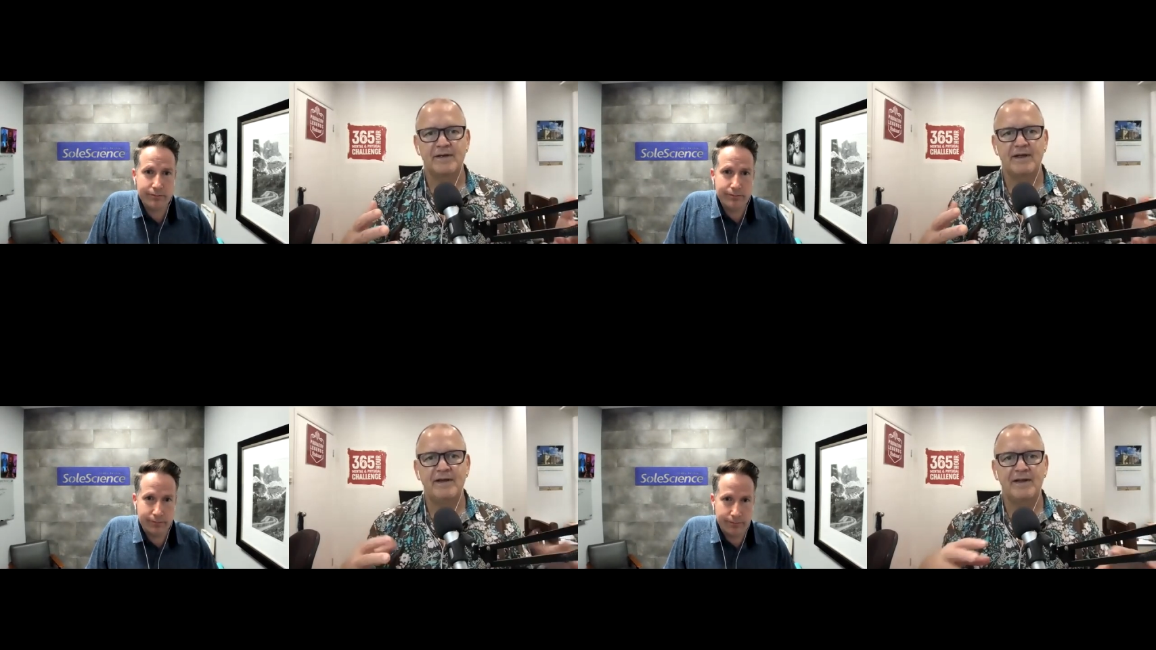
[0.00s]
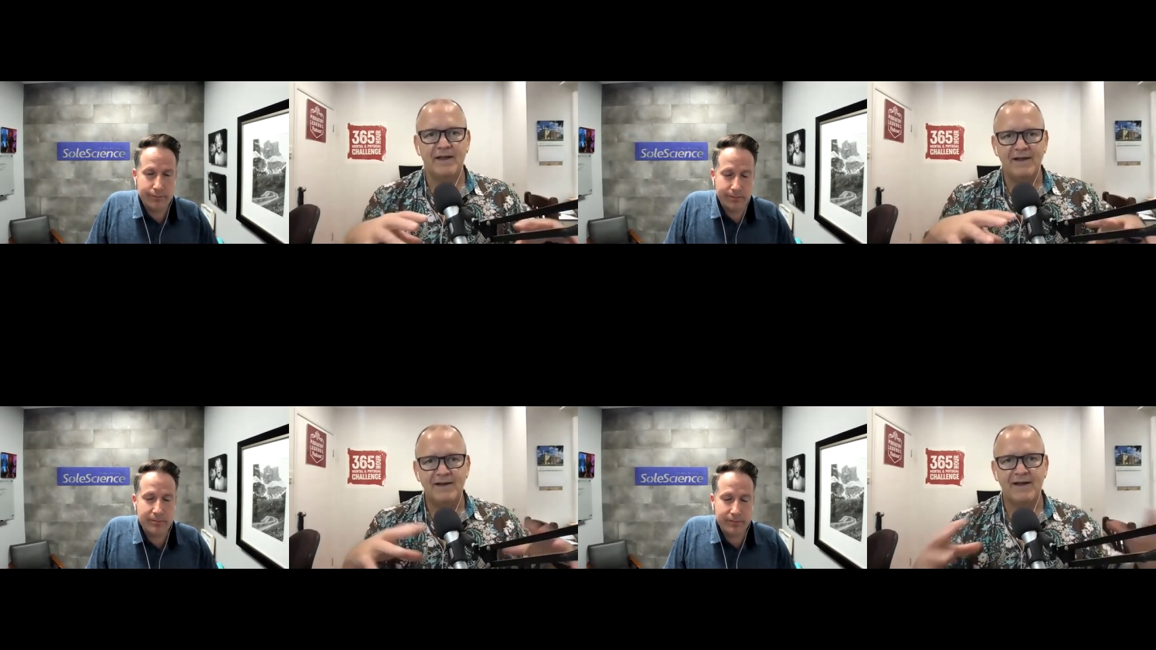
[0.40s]
Speaker 1: in,
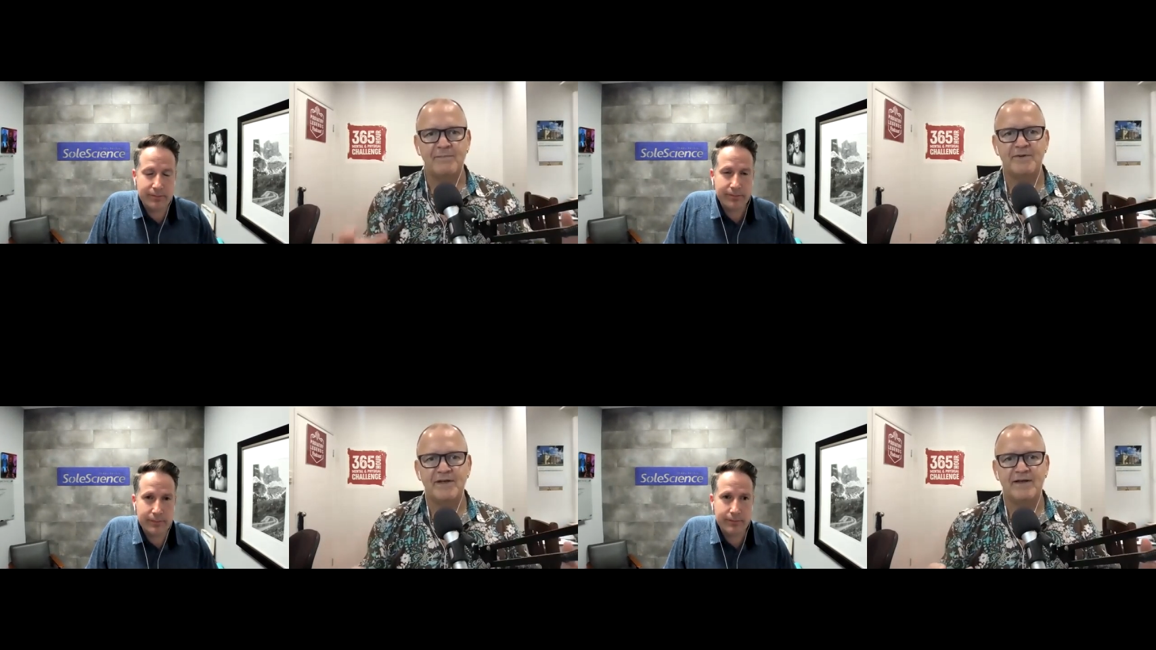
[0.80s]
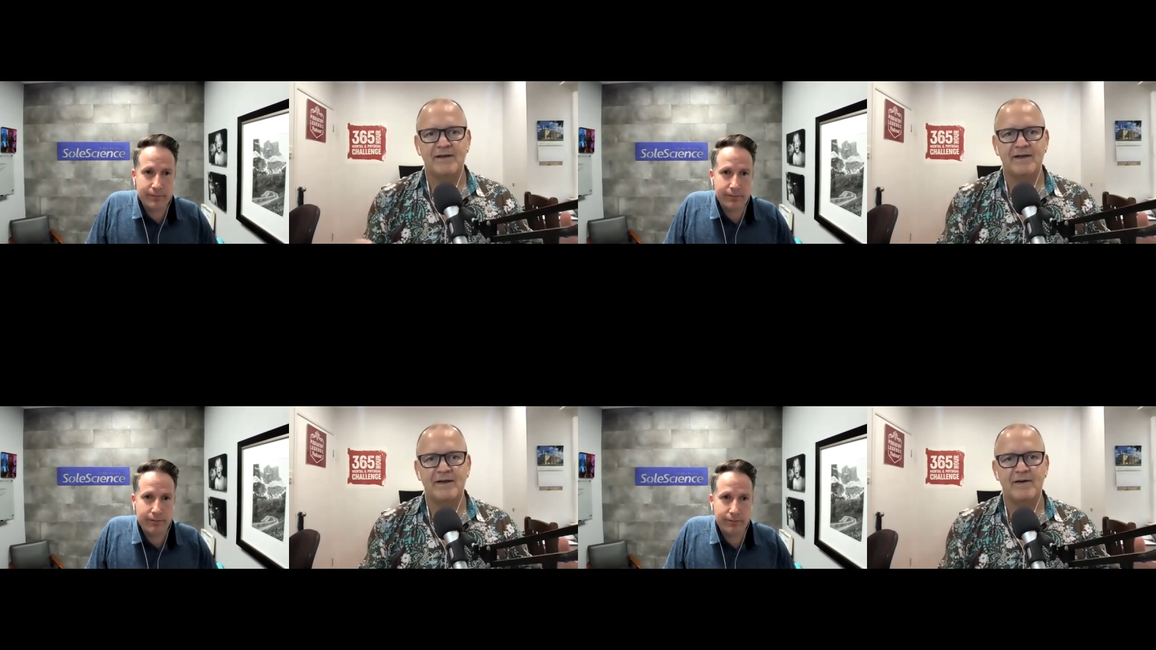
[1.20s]
in a
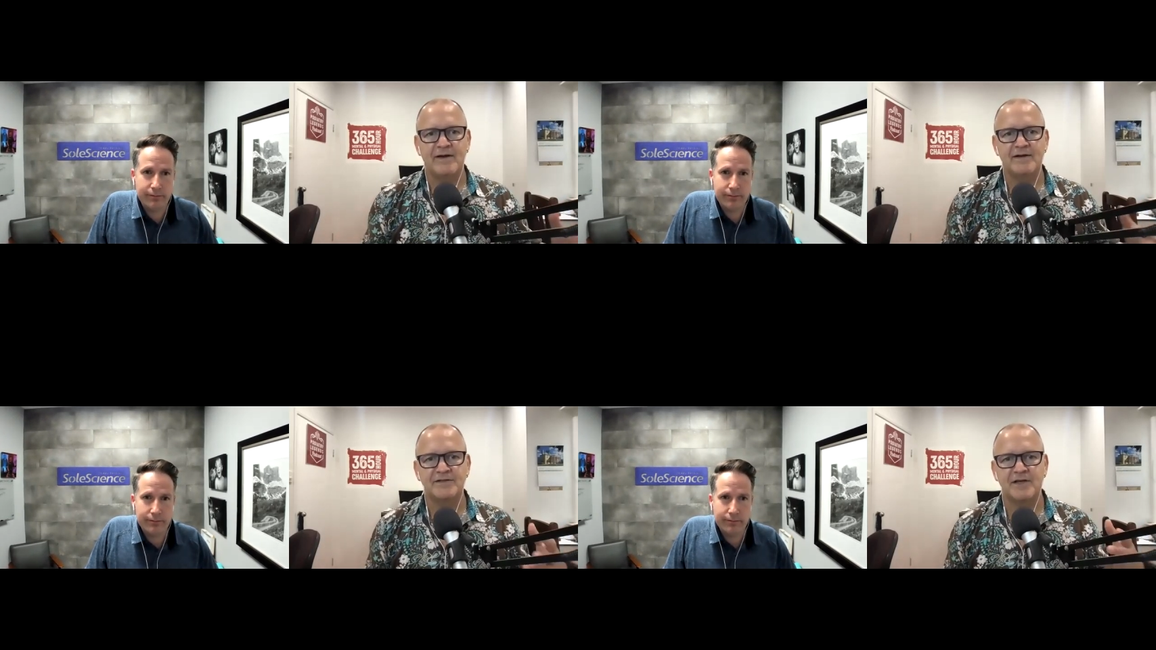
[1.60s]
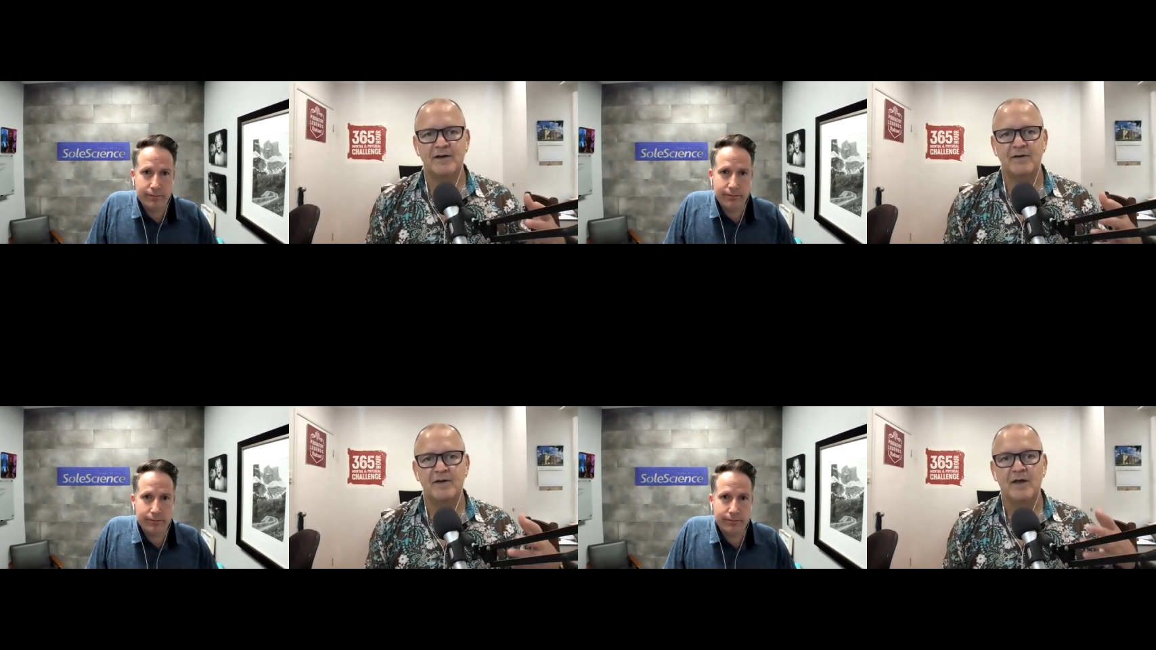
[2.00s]
particular area.
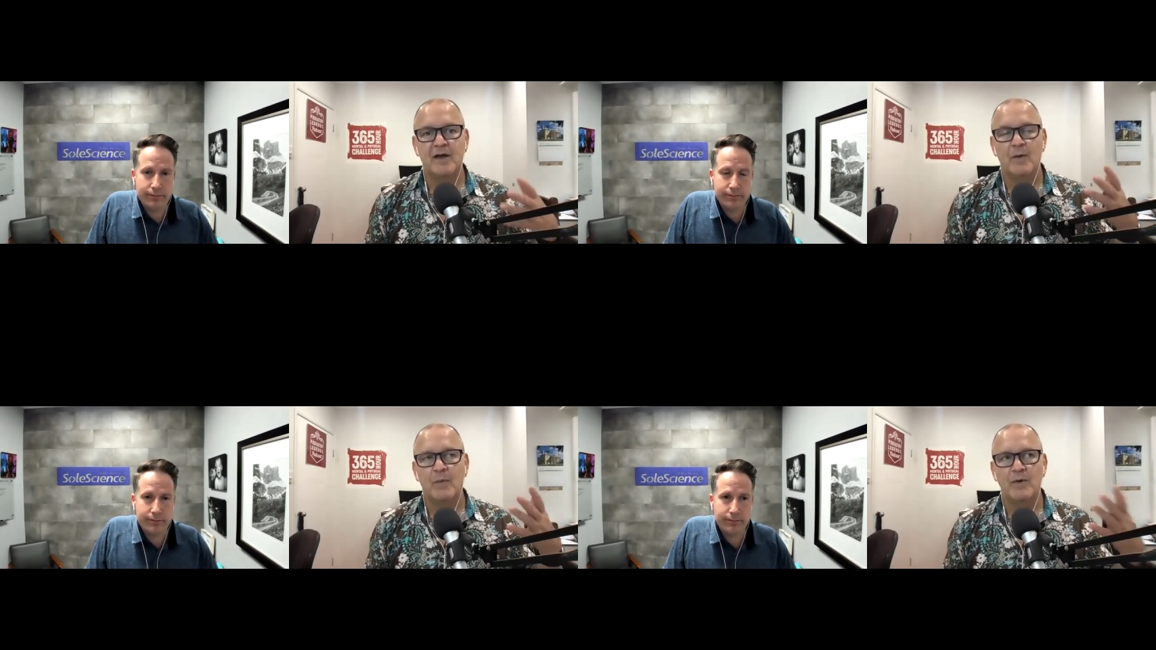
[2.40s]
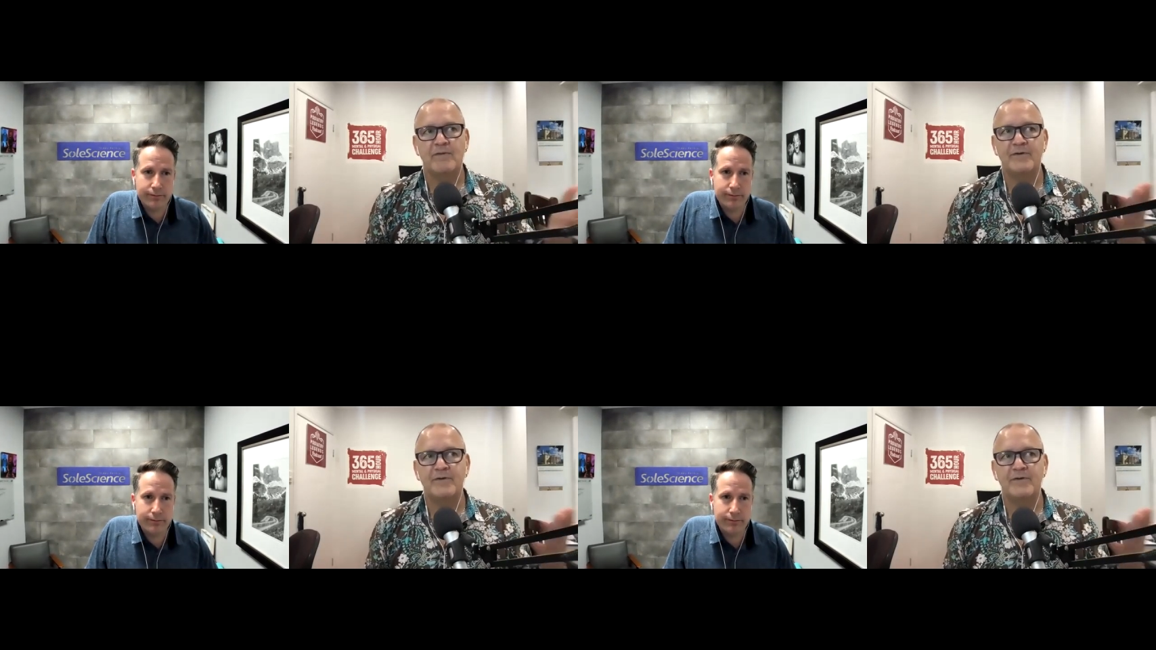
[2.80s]
So when I